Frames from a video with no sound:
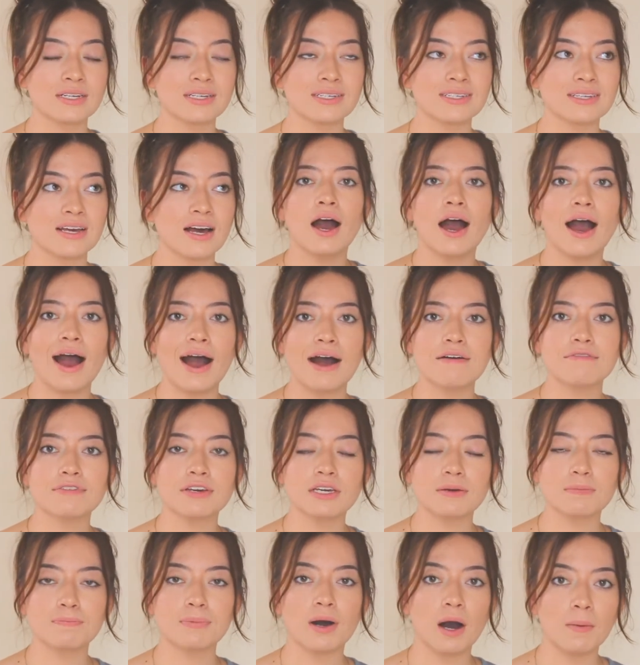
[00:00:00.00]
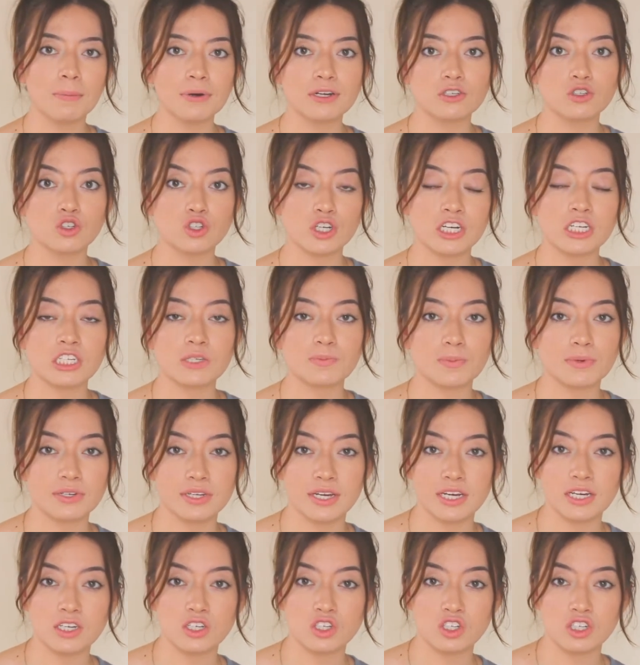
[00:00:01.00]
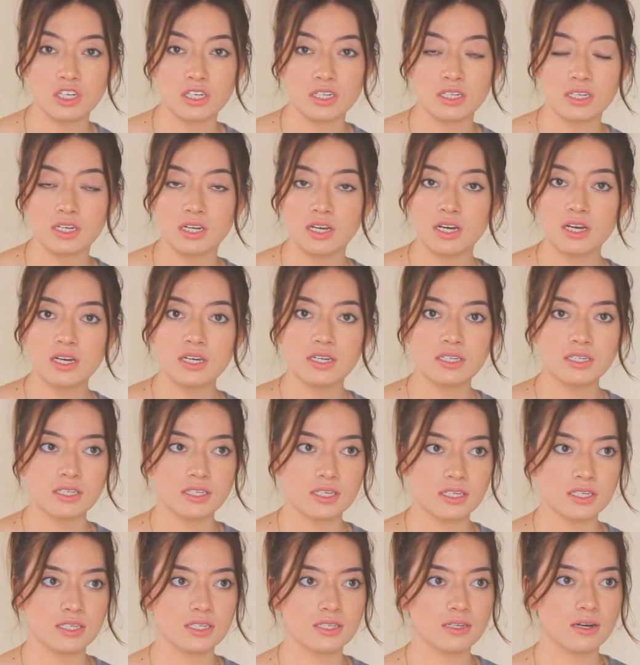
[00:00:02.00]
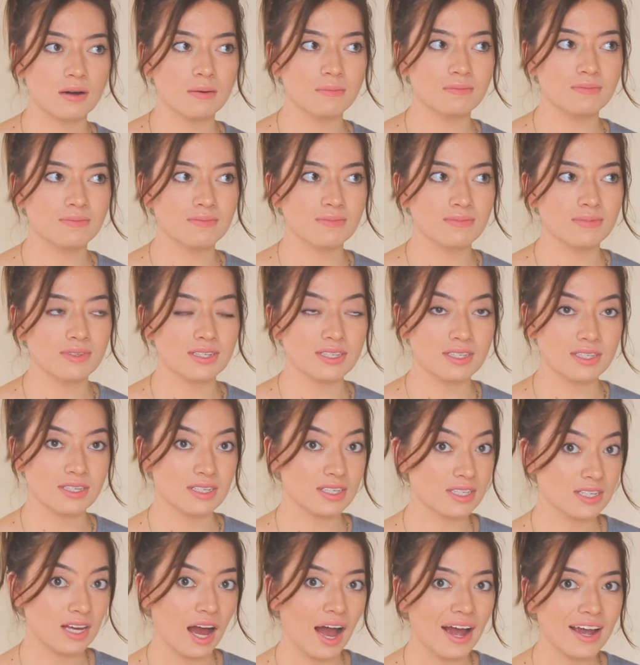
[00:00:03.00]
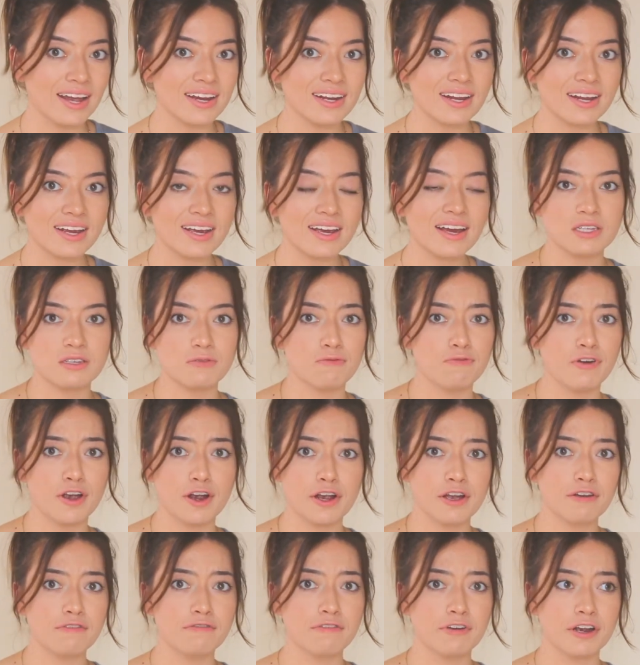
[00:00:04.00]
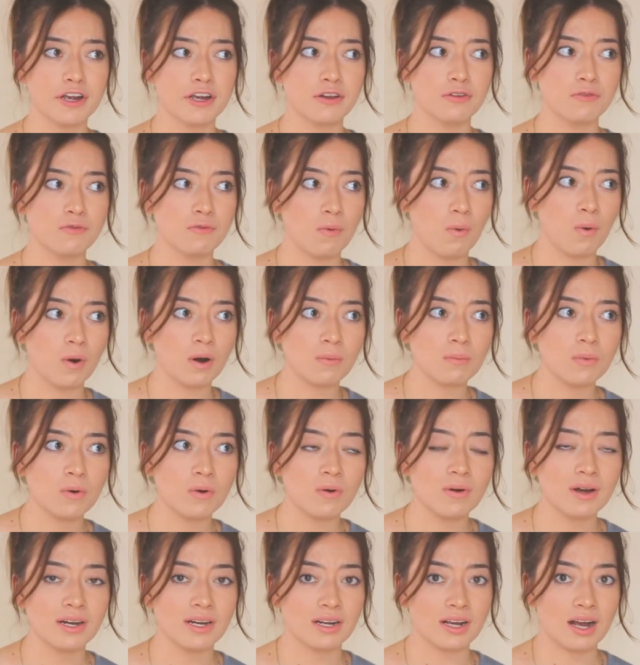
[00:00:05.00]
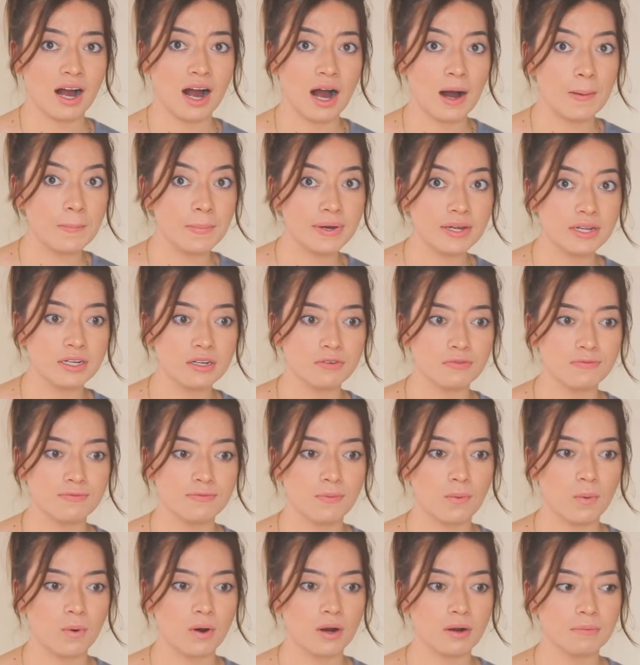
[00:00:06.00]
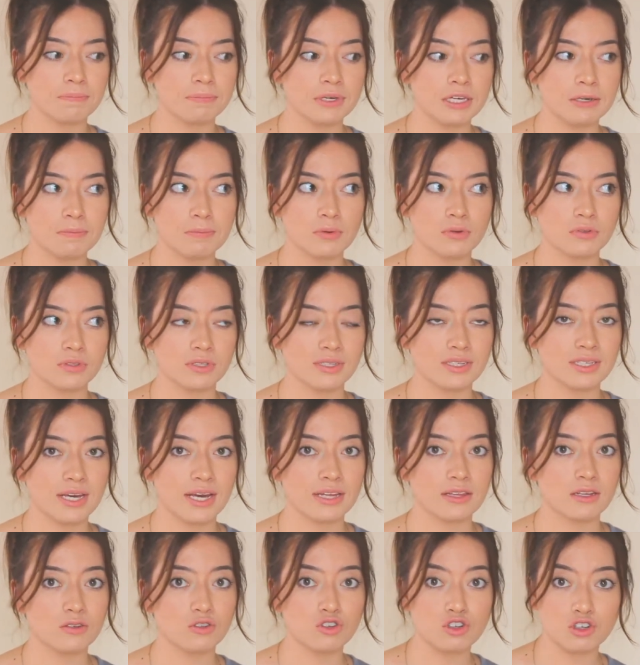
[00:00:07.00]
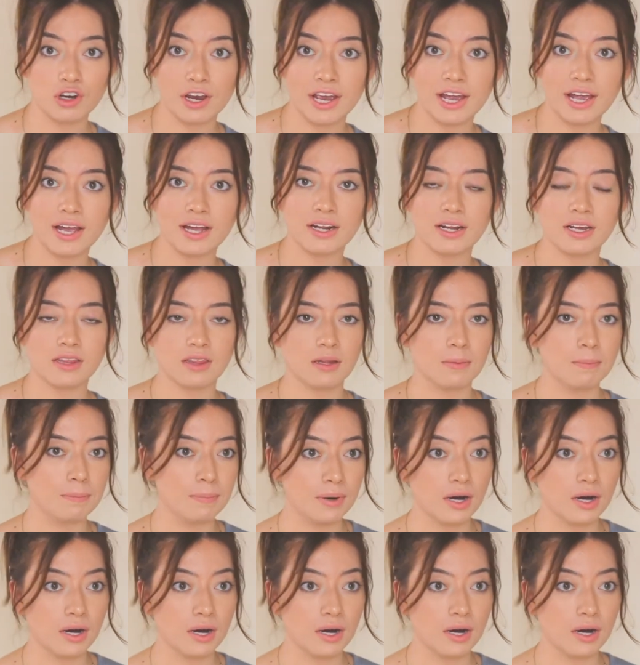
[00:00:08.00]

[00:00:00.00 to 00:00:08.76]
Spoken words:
is a heavy public transportation system society, it's very, very normal and common for people to take the train and the